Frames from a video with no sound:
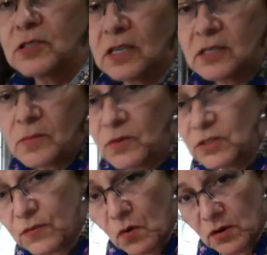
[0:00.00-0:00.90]
are adjustable
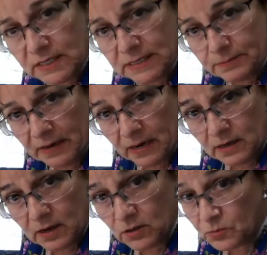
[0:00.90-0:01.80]
as far as
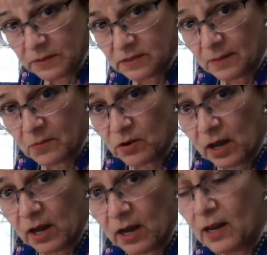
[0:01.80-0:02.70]
speed goes, but some are
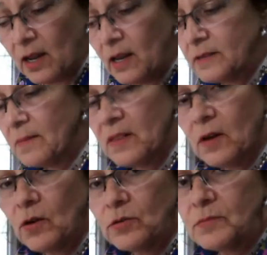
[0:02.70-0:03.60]
not. Some of
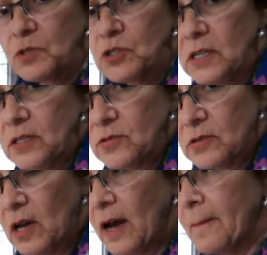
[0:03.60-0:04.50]
the older machines
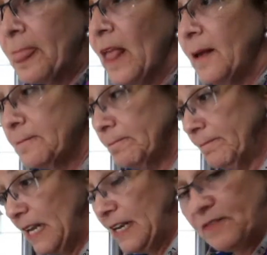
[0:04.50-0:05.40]
are not.
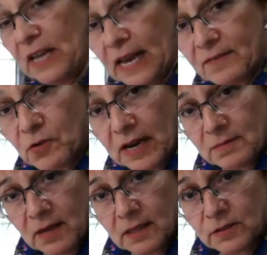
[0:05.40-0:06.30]
And if you have
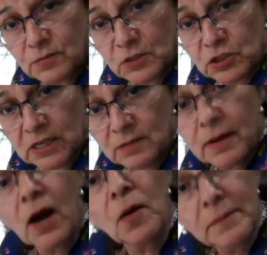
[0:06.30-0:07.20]
grandmother's machine,
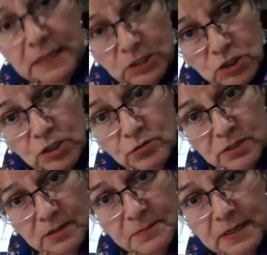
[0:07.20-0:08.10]
by all means
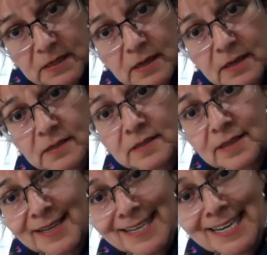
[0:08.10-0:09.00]
use it,
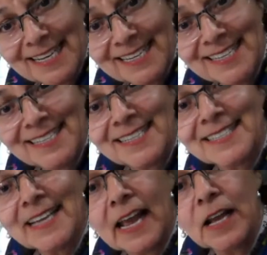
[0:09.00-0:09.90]
because it
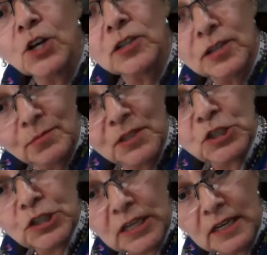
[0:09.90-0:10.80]
is a good
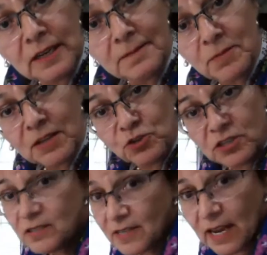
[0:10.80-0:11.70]
machine. They
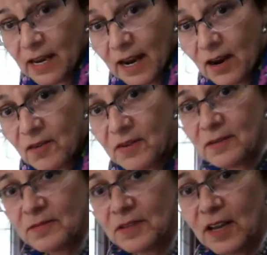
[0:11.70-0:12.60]
just take care of
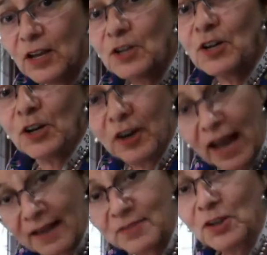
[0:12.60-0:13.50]
it. And you
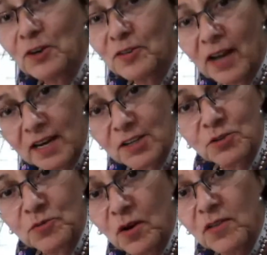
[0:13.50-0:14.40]
have to learn how to
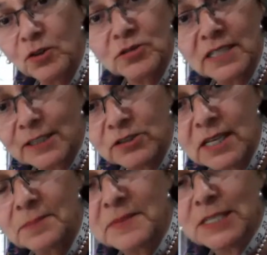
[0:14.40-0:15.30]
do all those little
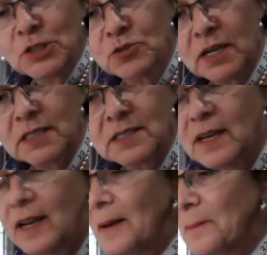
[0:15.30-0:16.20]
tips and
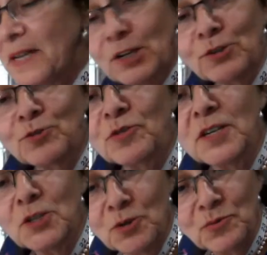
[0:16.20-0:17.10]
tricks, but it'll
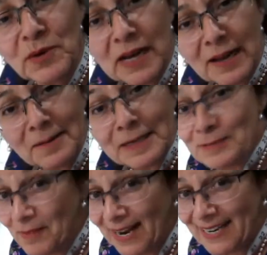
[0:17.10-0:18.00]
treat you well,
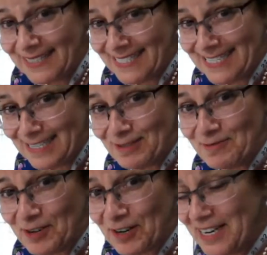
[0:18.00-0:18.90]
because mine is still
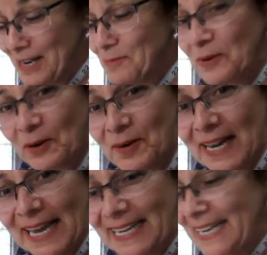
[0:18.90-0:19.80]
working and
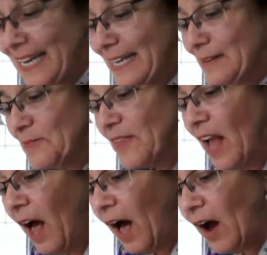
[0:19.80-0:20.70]
purring like a kitten.
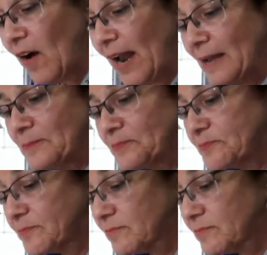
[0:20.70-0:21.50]
All right.